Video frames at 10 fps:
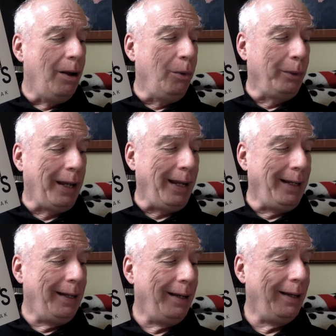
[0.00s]

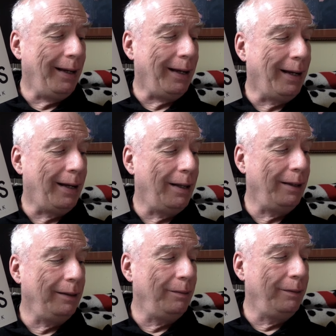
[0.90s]
Okay,
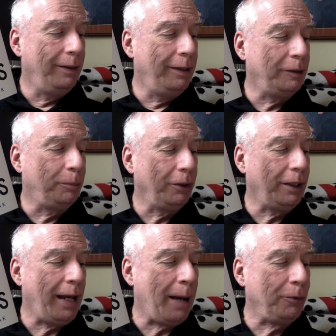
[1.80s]
uh, this
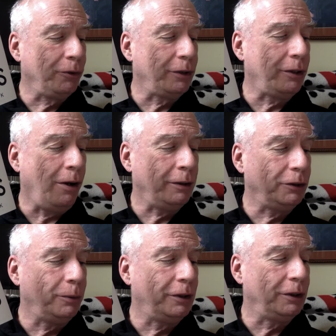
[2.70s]
book captures the
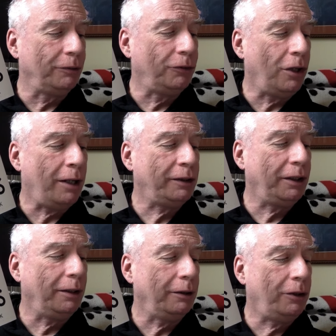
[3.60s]
consequences of
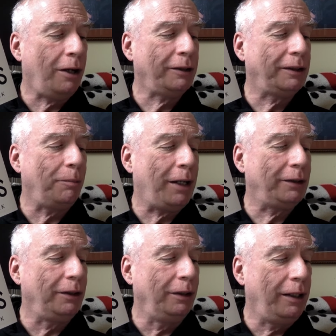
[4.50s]
toxic, toxic
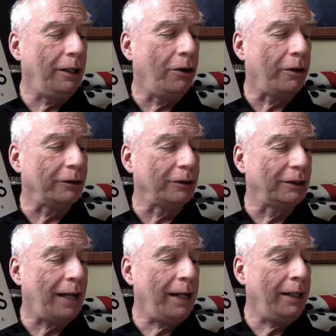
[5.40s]
masculinity on our
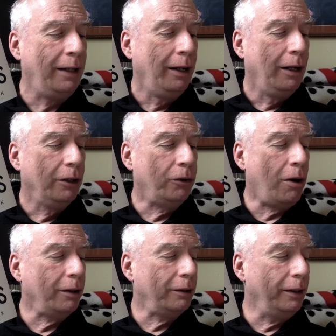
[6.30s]
society,
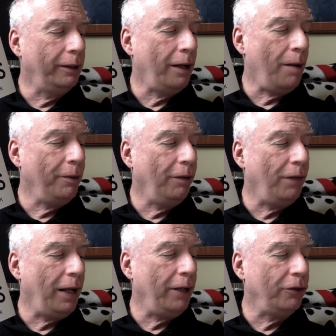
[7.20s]
chronicling coming of
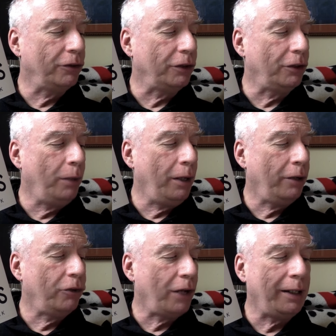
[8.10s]
age as a queer
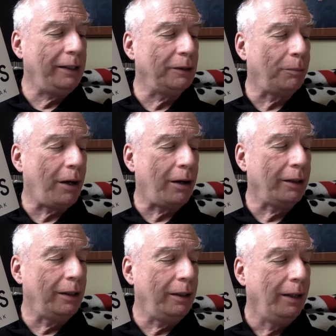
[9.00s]
Chinese
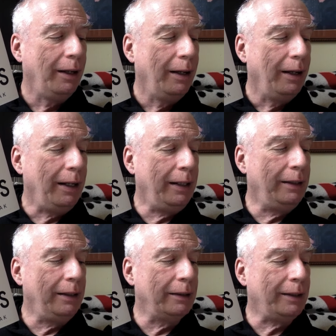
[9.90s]
American in
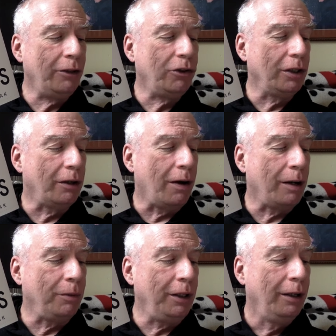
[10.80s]
the attention
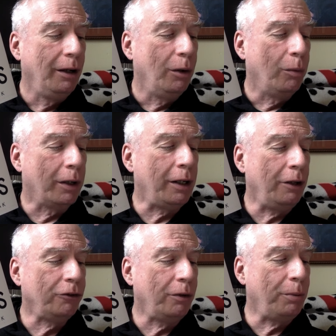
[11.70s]
economy where
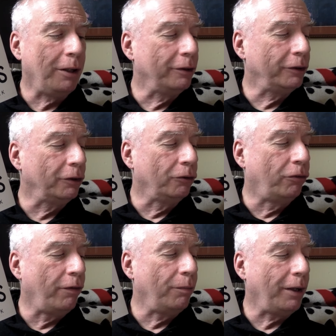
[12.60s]
culture and politics are
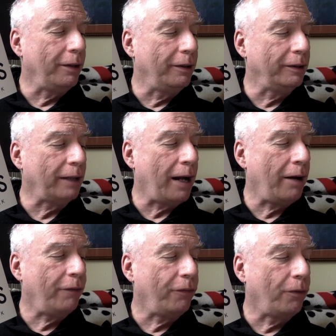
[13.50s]
driven by the
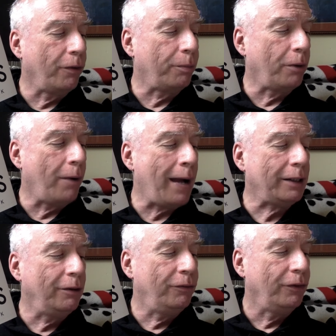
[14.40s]
desire for the
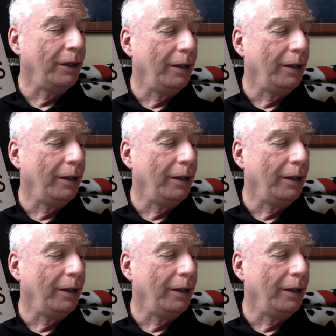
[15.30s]
proactive